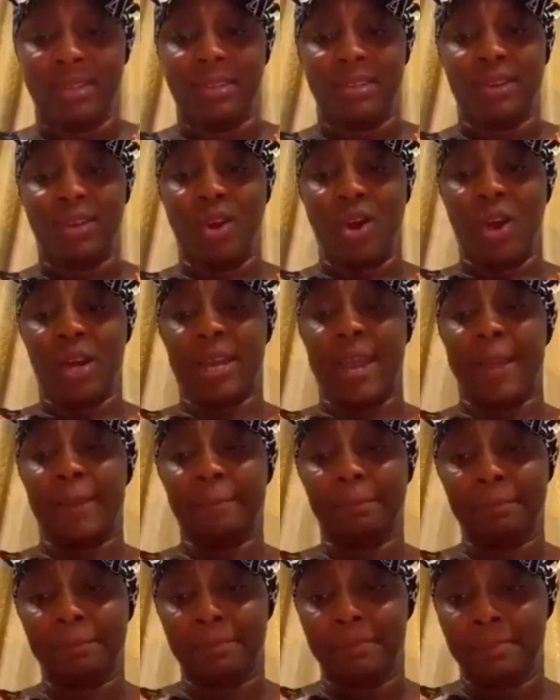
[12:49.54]
Okay,
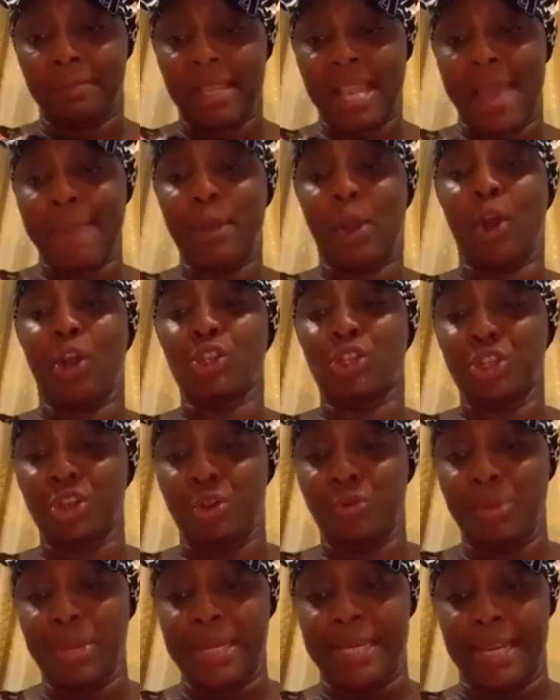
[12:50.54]
let me continue
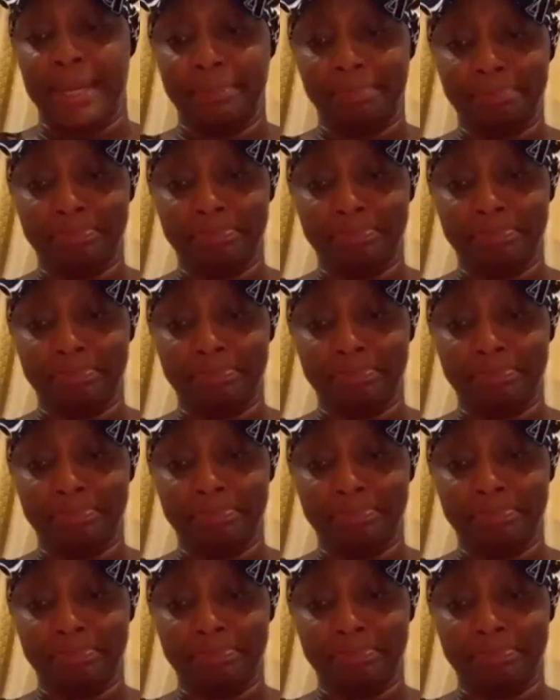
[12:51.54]
reading.